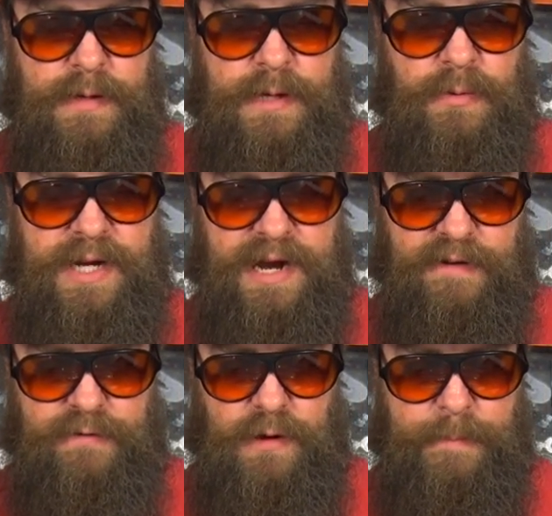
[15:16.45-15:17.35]
Here we
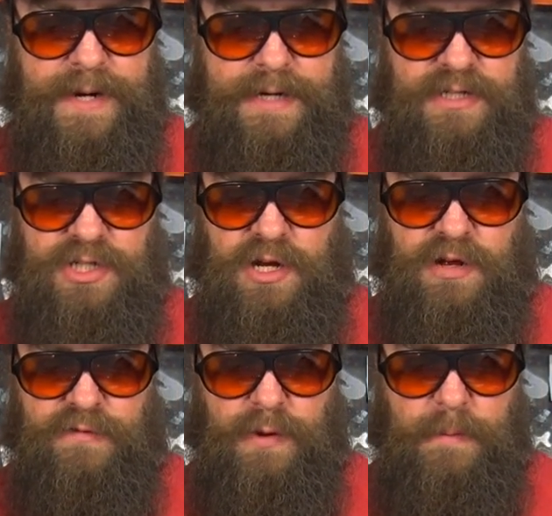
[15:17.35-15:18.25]
have a package
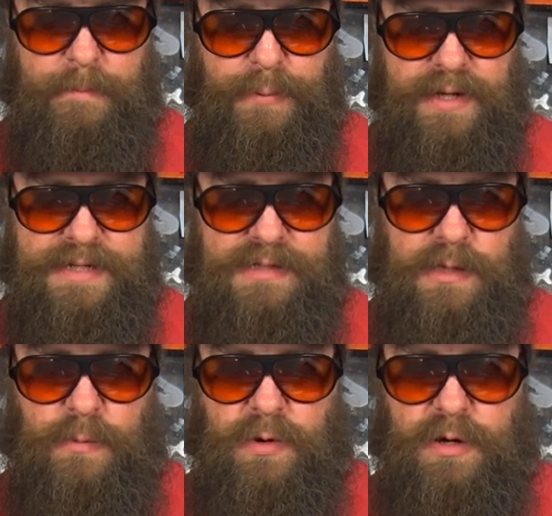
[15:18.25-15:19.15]
of
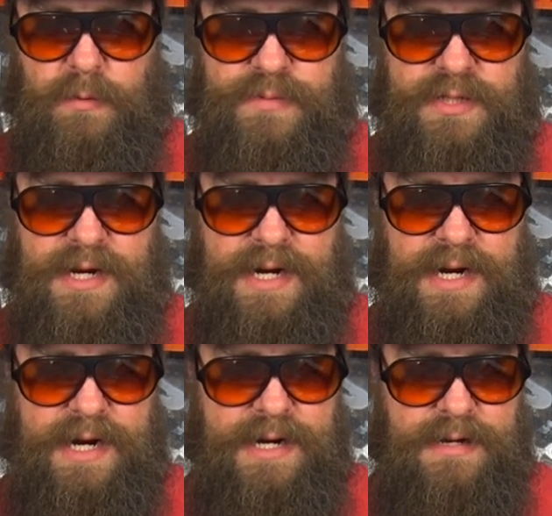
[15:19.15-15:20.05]
plastic worms
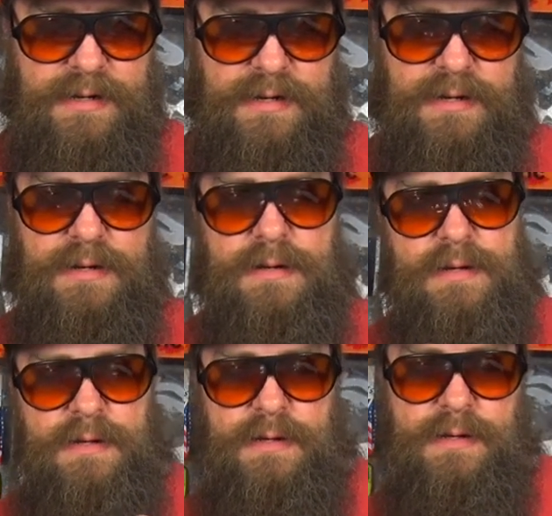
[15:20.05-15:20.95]
and
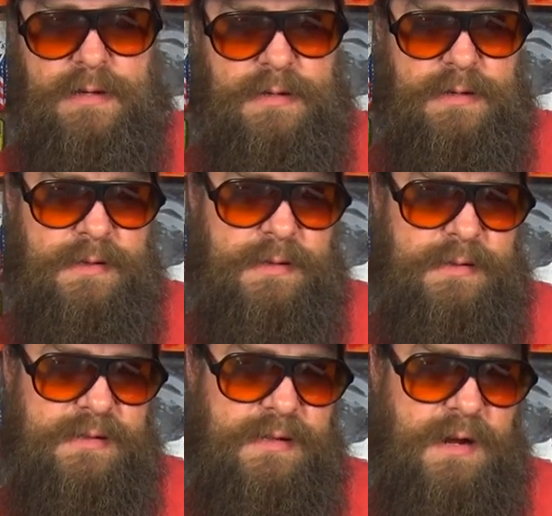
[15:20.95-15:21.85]

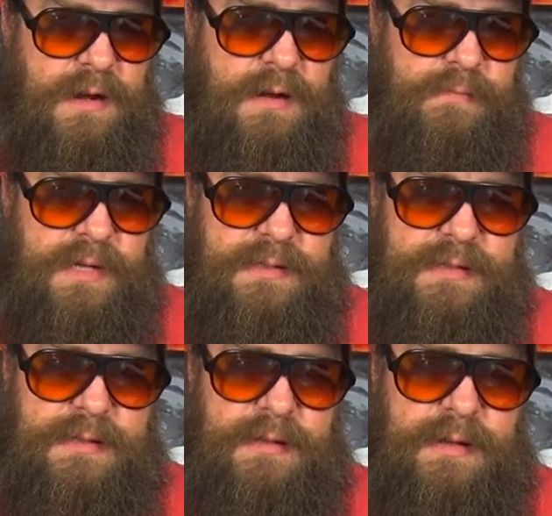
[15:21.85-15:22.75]
some
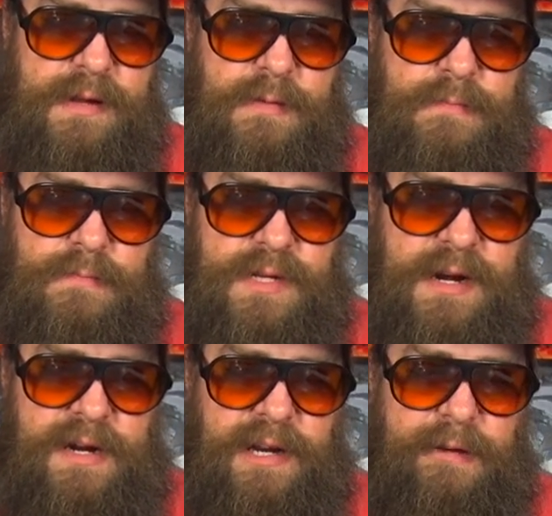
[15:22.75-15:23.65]
slim,
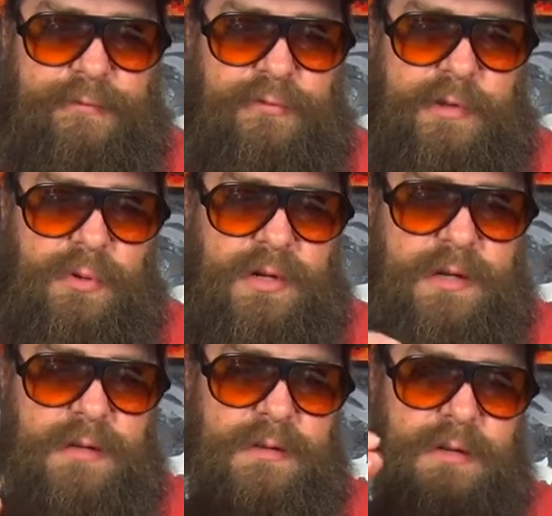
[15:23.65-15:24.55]
tiny
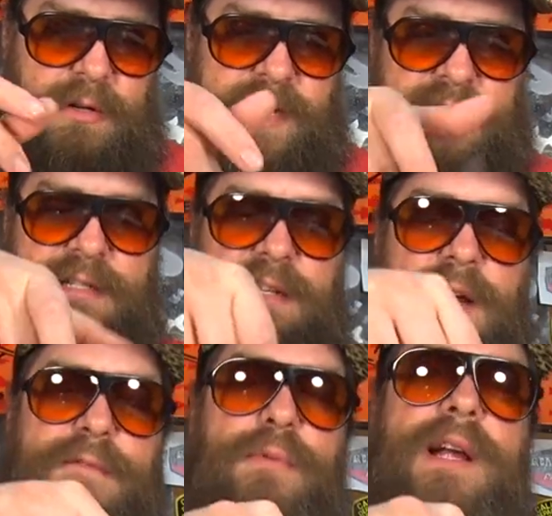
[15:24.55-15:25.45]
fluke looking stuff.